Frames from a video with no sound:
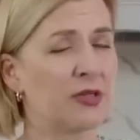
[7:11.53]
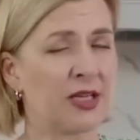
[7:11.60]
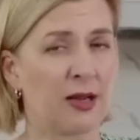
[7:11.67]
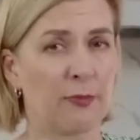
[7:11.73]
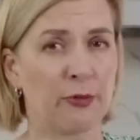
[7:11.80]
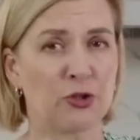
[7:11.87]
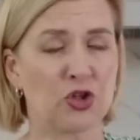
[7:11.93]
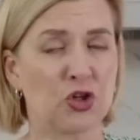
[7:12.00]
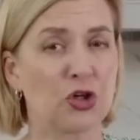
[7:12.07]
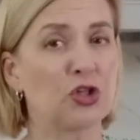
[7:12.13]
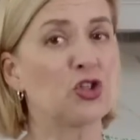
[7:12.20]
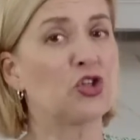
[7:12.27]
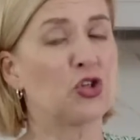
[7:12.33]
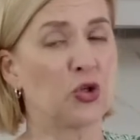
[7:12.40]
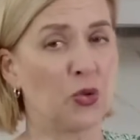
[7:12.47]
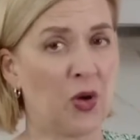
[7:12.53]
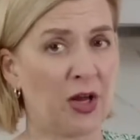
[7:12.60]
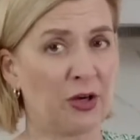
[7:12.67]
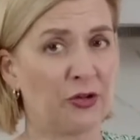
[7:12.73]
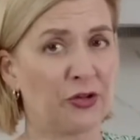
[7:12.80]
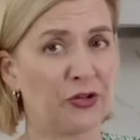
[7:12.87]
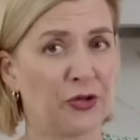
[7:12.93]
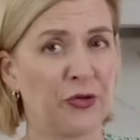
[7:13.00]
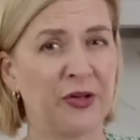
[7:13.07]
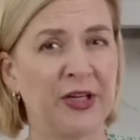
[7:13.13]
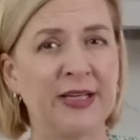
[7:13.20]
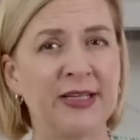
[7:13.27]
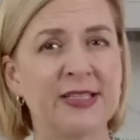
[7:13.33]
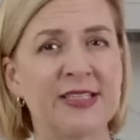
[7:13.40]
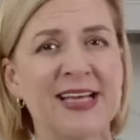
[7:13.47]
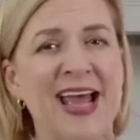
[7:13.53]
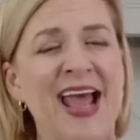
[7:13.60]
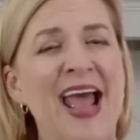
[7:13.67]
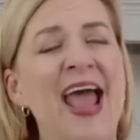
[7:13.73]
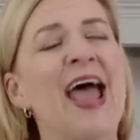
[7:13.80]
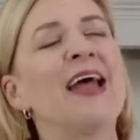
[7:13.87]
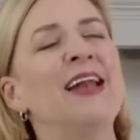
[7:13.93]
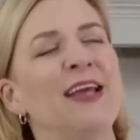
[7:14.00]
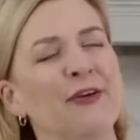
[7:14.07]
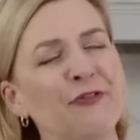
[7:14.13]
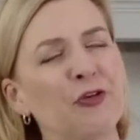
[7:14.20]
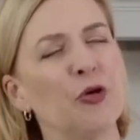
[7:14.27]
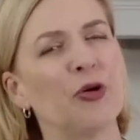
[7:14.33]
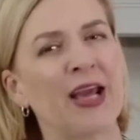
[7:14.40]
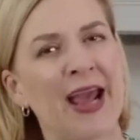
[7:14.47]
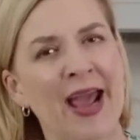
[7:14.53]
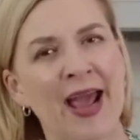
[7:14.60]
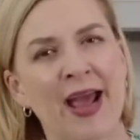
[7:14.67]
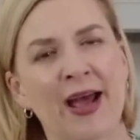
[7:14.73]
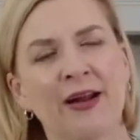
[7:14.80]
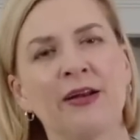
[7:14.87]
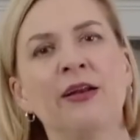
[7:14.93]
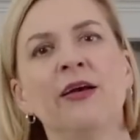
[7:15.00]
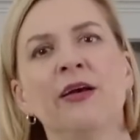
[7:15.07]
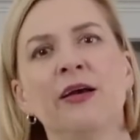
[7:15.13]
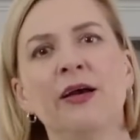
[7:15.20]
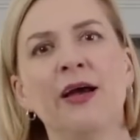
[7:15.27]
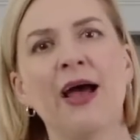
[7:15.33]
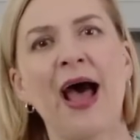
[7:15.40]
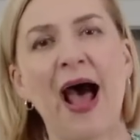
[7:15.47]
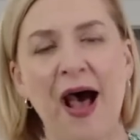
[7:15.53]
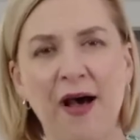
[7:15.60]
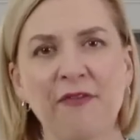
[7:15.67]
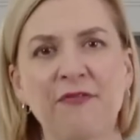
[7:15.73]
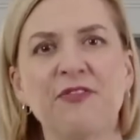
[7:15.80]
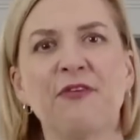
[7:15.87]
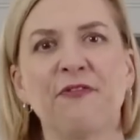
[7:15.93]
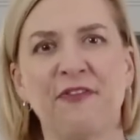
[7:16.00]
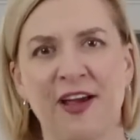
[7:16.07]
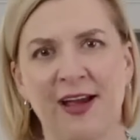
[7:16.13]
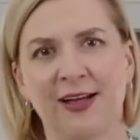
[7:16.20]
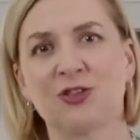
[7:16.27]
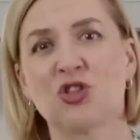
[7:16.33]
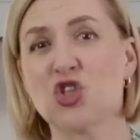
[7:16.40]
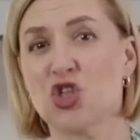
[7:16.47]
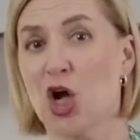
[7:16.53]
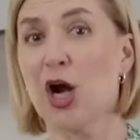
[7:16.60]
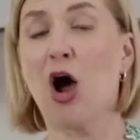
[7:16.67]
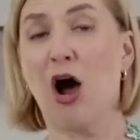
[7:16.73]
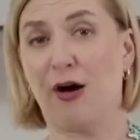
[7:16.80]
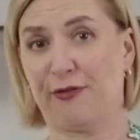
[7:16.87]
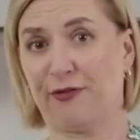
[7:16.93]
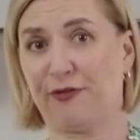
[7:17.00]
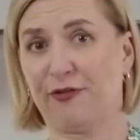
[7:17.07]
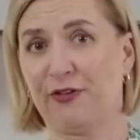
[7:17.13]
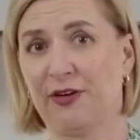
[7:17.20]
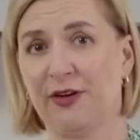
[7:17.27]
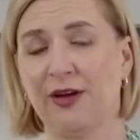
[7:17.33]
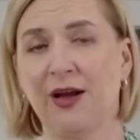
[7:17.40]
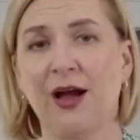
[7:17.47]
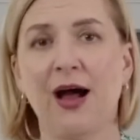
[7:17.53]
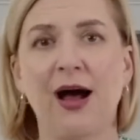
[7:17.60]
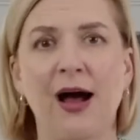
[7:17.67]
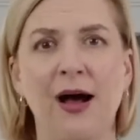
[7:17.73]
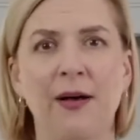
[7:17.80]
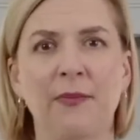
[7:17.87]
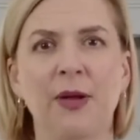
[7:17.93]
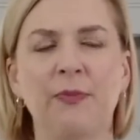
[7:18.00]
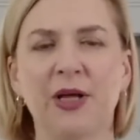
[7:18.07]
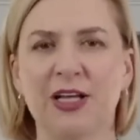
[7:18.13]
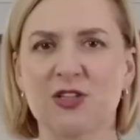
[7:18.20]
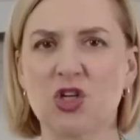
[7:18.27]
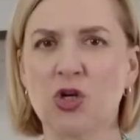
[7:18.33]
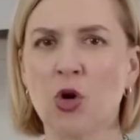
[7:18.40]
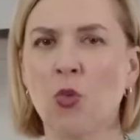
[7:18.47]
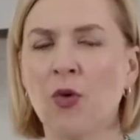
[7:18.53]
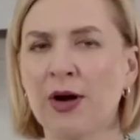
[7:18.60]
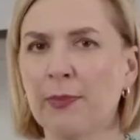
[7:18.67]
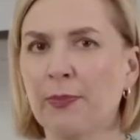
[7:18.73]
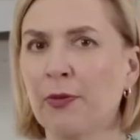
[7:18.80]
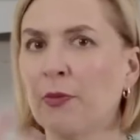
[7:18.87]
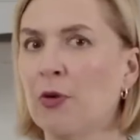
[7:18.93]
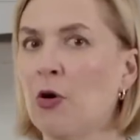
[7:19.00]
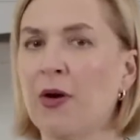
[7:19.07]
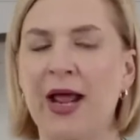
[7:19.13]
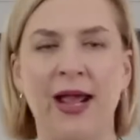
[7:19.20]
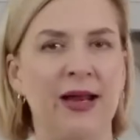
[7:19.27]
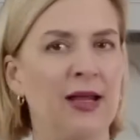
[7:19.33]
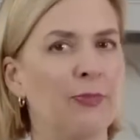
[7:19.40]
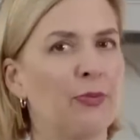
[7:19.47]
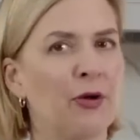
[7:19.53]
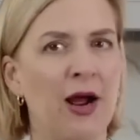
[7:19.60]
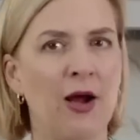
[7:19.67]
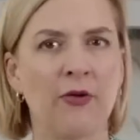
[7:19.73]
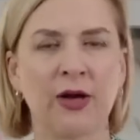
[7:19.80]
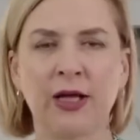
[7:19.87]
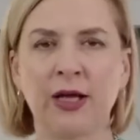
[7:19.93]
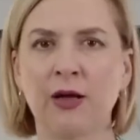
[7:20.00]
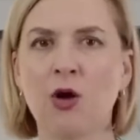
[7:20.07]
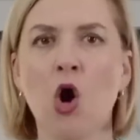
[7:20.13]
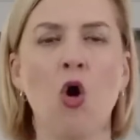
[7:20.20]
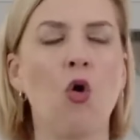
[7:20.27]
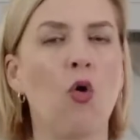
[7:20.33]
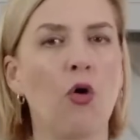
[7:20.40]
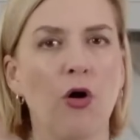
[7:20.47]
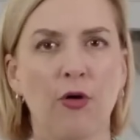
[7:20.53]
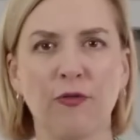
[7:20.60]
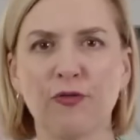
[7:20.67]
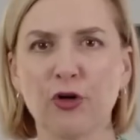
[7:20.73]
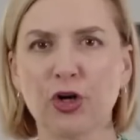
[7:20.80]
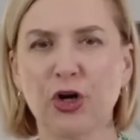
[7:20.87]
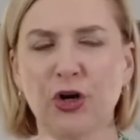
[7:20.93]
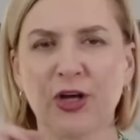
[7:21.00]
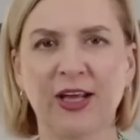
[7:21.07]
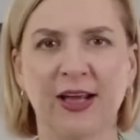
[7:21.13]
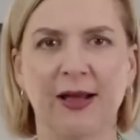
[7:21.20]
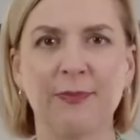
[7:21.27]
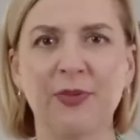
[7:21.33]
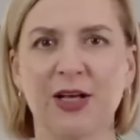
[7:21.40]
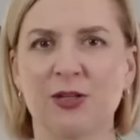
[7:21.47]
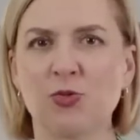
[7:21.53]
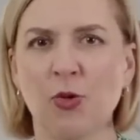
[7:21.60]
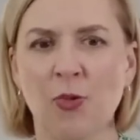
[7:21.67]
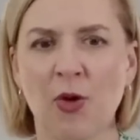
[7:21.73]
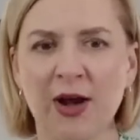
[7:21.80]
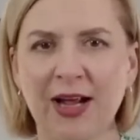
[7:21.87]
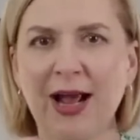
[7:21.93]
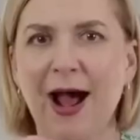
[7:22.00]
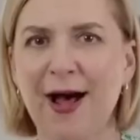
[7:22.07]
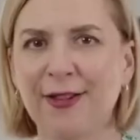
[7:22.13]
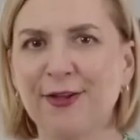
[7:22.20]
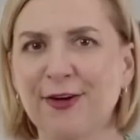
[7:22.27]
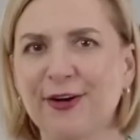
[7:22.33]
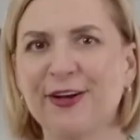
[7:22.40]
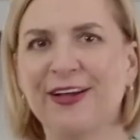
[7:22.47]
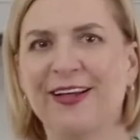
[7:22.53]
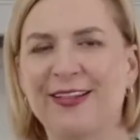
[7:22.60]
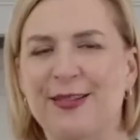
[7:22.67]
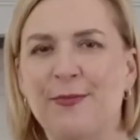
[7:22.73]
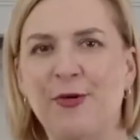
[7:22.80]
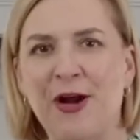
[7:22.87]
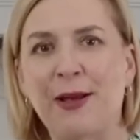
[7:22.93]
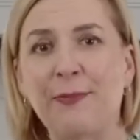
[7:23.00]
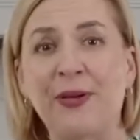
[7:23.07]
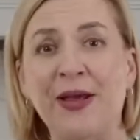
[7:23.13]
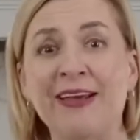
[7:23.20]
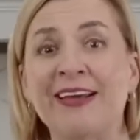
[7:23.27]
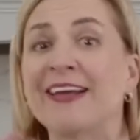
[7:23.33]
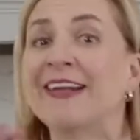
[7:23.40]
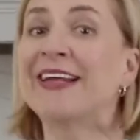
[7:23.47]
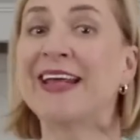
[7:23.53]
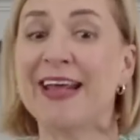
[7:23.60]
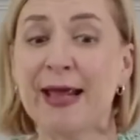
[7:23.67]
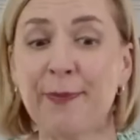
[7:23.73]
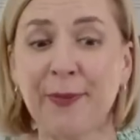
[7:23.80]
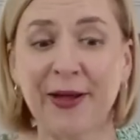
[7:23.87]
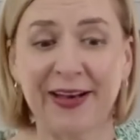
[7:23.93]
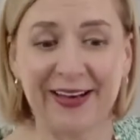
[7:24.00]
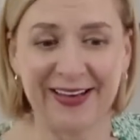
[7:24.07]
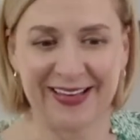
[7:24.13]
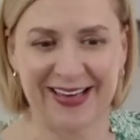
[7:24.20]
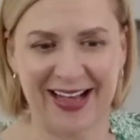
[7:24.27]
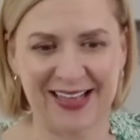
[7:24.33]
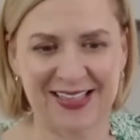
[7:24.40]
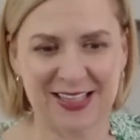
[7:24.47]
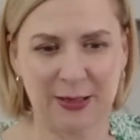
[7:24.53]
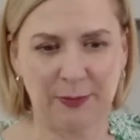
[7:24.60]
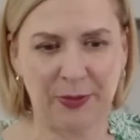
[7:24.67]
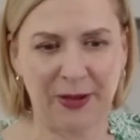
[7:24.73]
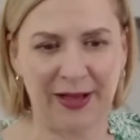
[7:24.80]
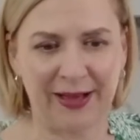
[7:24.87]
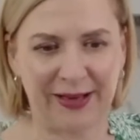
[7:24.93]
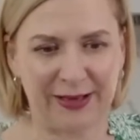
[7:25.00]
temperature, 200 degrees, and if you can, have the fan shut off. Because you don't want to promote any browning or overcooking, because we want to color the meringue pink and keep it nice and pink.